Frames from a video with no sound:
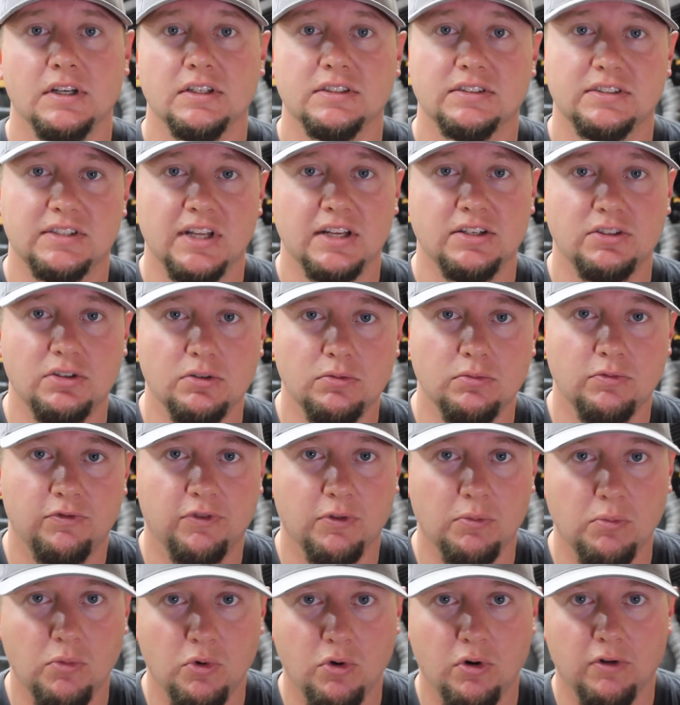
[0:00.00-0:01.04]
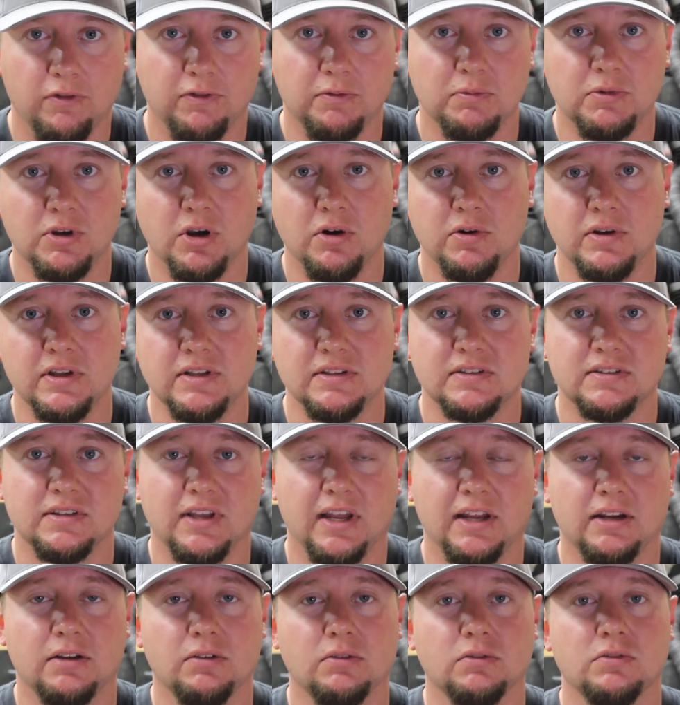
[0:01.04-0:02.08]
Stay tuned for more from Goheen
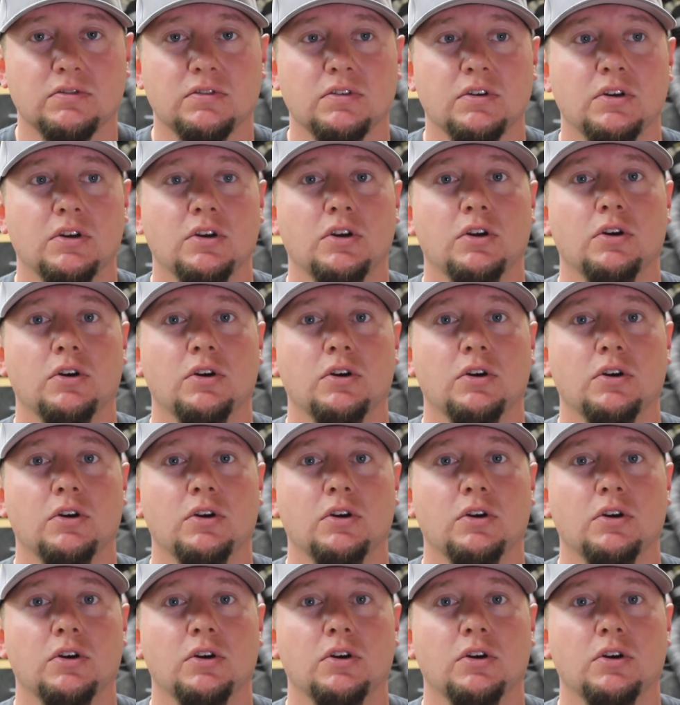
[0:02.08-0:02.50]
Cycles.